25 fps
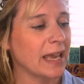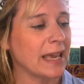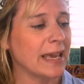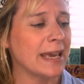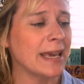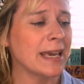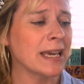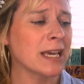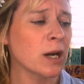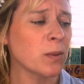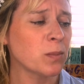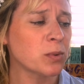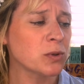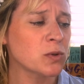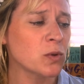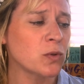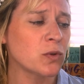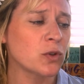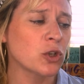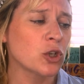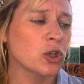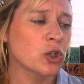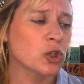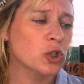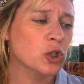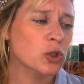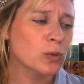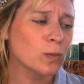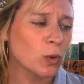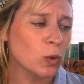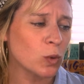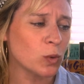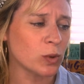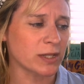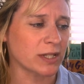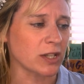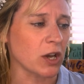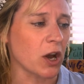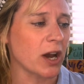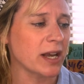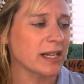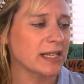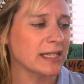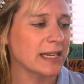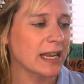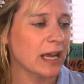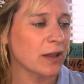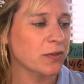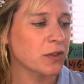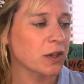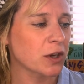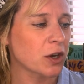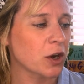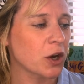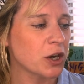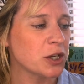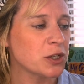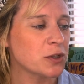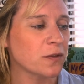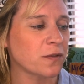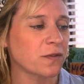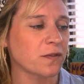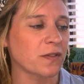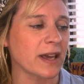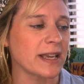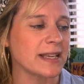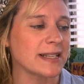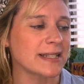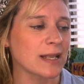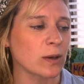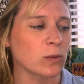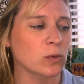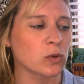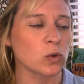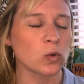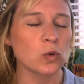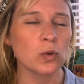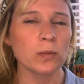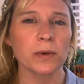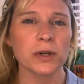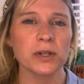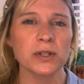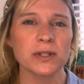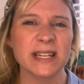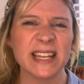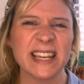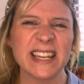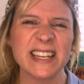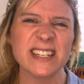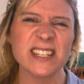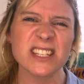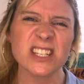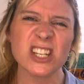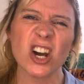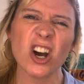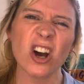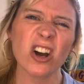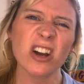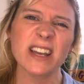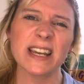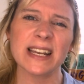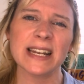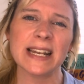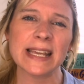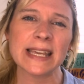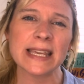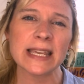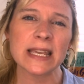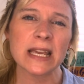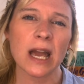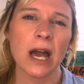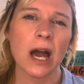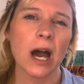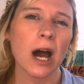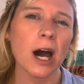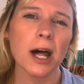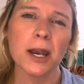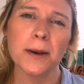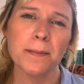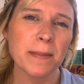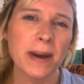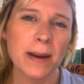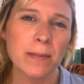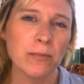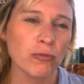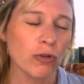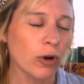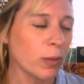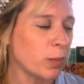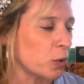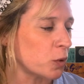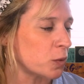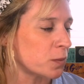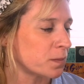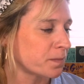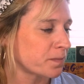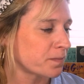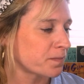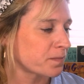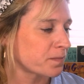Hiccup was on the small side and had the kind of face that was almost entirely unmemorable.